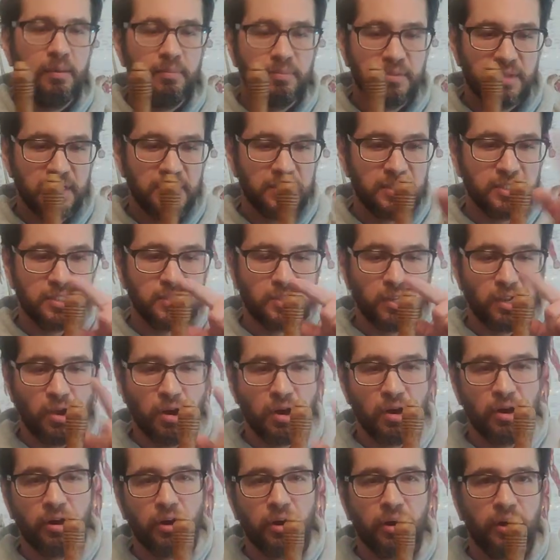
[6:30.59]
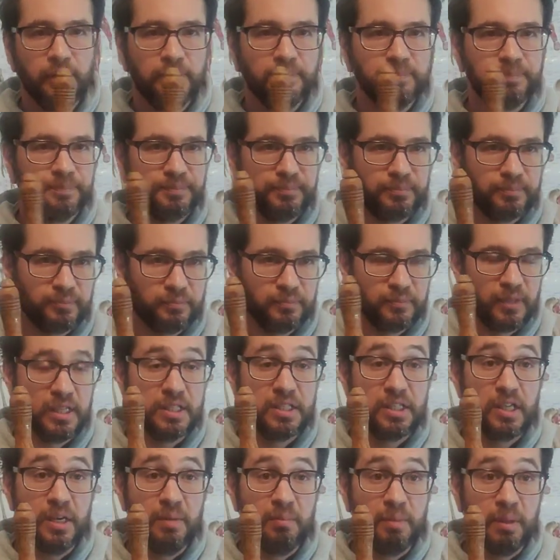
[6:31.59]
Since it's longer,
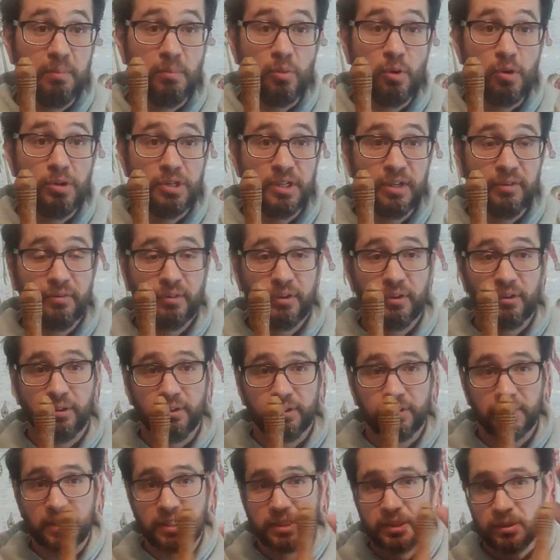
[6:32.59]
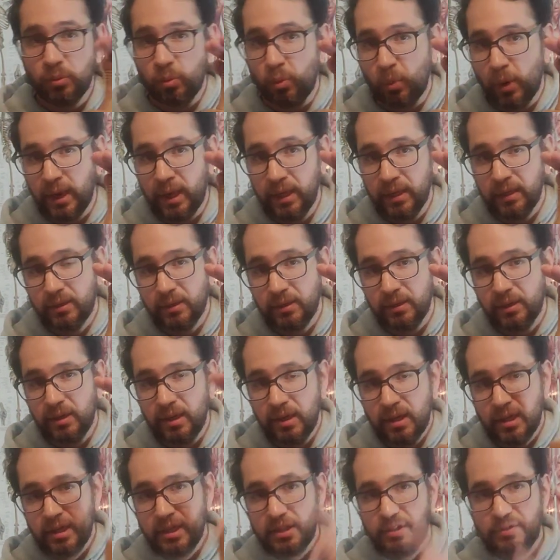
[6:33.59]
it's going to be more difficult because the weight
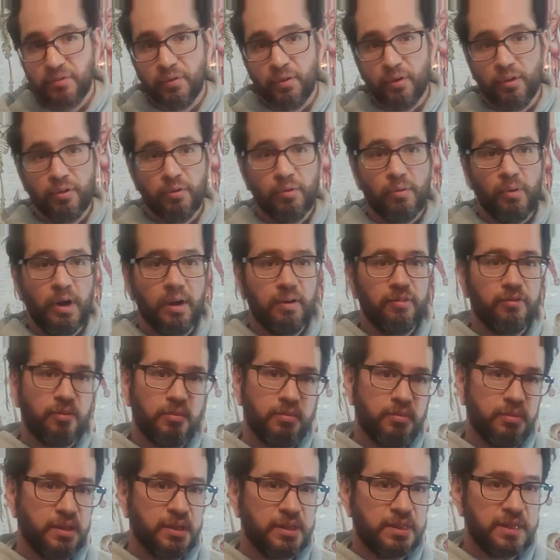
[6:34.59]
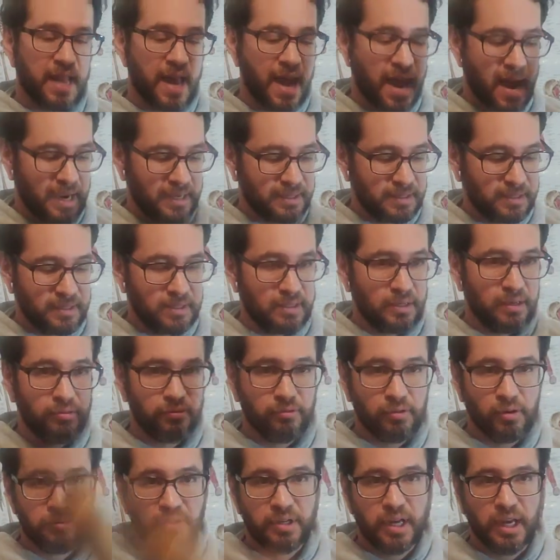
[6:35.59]
is further away from this axis
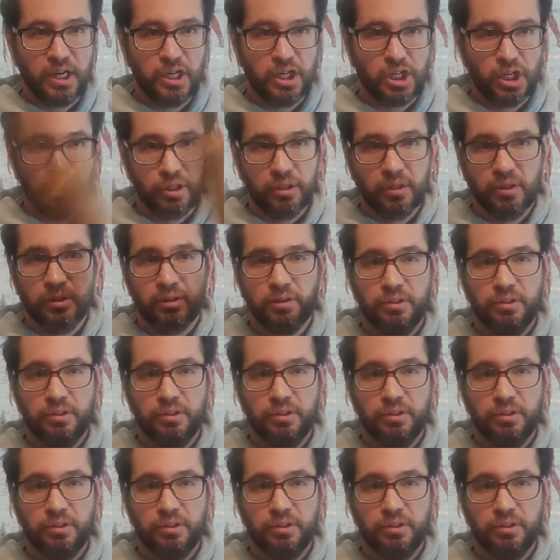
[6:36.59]
of rotation.